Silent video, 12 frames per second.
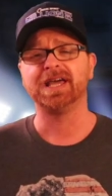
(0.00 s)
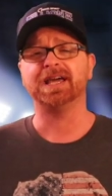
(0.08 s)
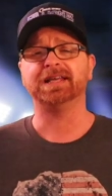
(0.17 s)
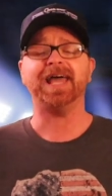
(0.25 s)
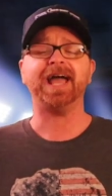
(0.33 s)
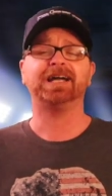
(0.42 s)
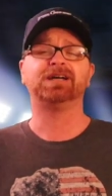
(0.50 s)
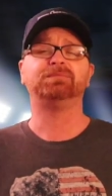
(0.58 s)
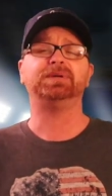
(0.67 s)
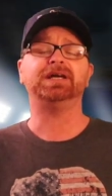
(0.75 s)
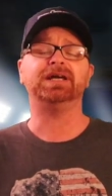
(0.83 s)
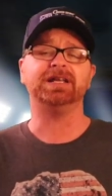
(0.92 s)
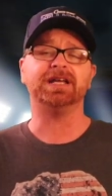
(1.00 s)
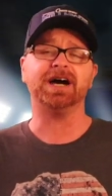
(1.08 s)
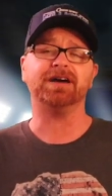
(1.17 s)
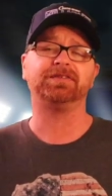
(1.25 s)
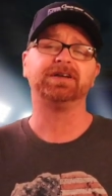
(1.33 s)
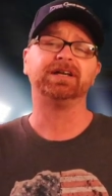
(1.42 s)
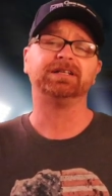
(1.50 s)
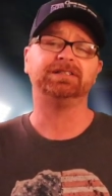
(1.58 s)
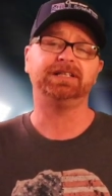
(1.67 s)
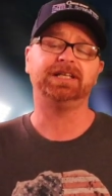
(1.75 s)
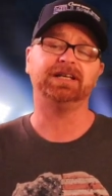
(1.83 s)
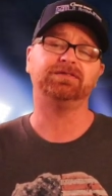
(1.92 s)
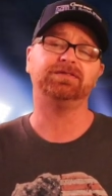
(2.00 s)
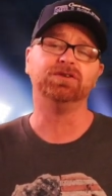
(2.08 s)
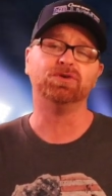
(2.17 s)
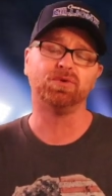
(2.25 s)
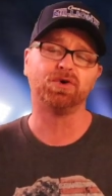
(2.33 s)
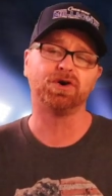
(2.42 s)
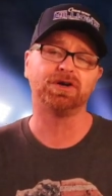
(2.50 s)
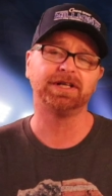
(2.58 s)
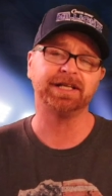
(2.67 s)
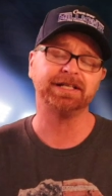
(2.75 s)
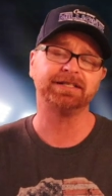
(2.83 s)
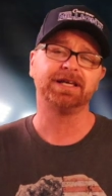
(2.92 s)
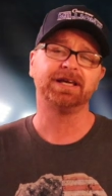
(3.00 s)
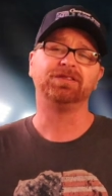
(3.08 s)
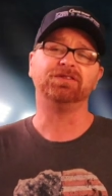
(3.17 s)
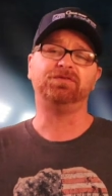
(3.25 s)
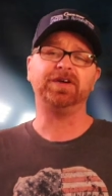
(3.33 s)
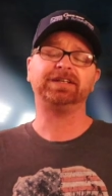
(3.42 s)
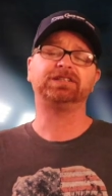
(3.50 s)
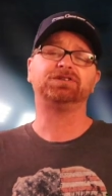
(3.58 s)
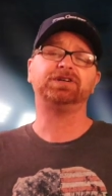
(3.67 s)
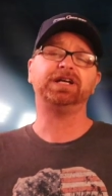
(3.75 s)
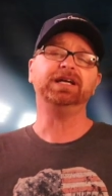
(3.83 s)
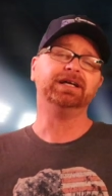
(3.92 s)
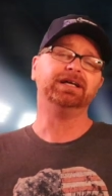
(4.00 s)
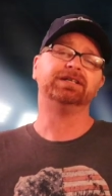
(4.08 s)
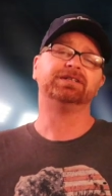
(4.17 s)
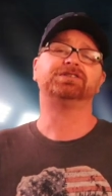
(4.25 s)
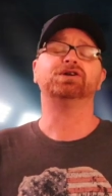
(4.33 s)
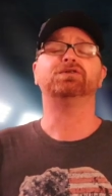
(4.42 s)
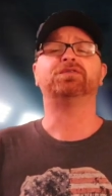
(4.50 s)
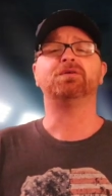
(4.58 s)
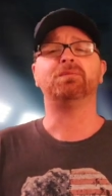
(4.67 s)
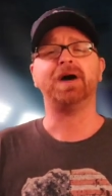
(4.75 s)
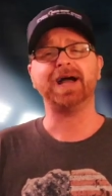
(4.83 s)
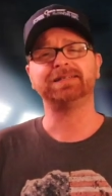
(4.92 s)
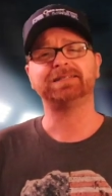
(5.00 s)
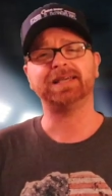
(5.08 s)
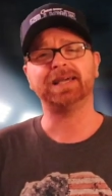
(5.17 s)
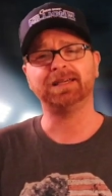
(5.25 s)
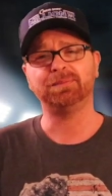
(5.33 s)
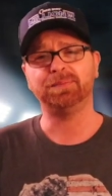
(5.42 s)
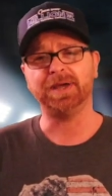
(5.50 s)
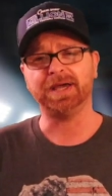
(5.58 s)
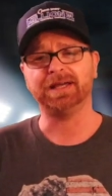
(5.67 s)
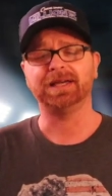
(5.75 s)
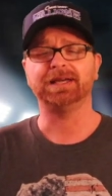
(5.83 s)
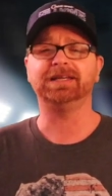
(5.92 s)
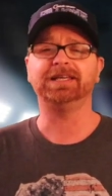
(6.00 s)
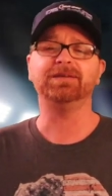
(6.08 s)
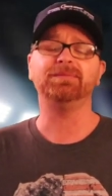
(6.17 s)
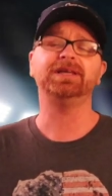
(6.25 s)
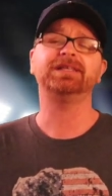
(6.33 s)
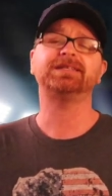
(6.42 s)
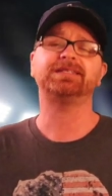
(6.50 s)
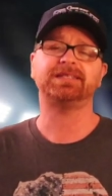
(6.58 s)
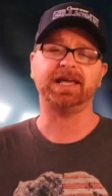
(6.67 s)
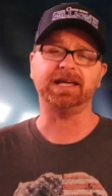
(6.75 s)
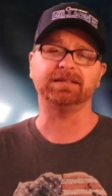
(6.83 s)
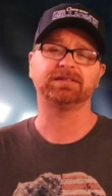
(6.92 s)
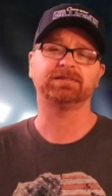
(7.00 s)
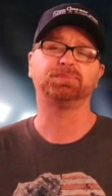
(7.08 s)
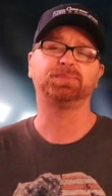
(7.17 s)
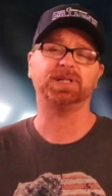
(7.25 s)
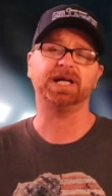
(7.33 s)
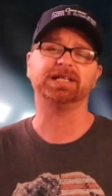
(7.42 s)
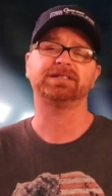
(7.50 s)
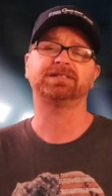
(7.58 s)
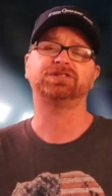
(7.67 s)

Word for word: and that could be enough to give new orleans the victory so for my second pick, give me the Saints plus